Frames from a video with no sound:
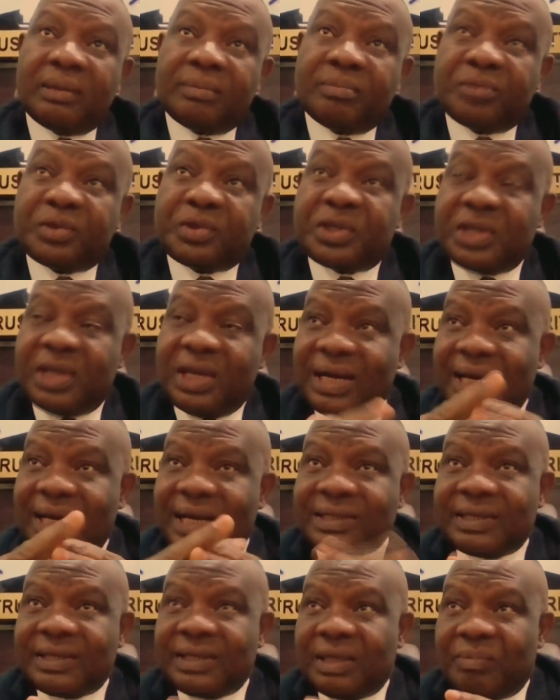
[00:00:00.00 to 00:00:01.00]

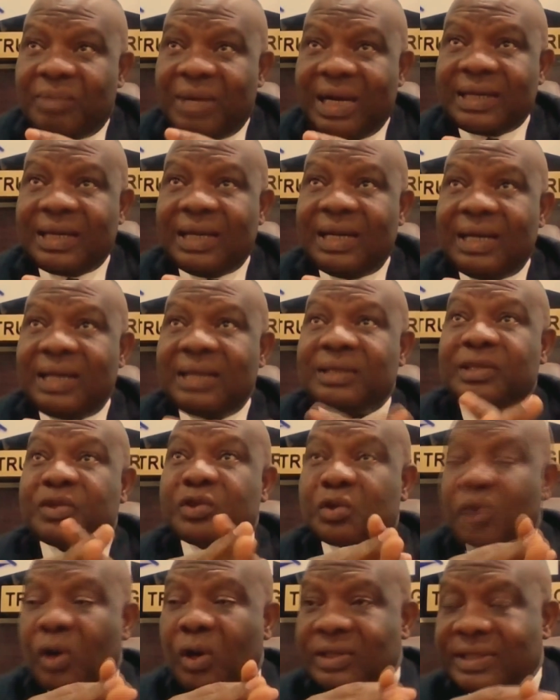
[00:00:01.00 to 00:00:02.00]
shares in the market, the
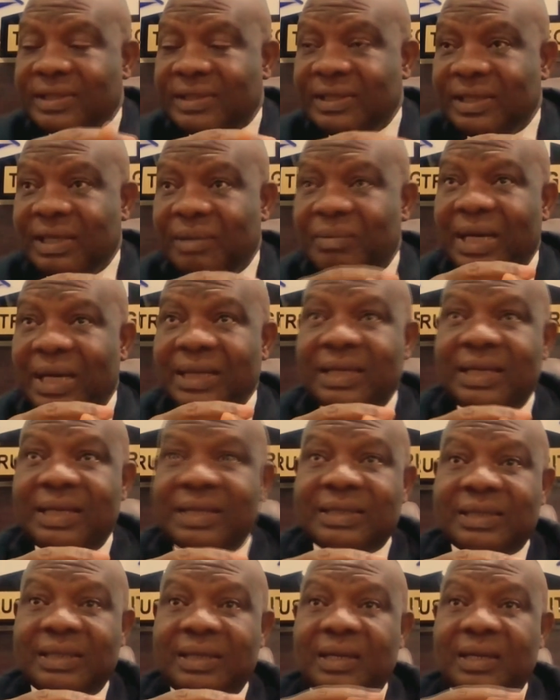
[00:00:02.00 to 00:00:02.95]
stocks in the market,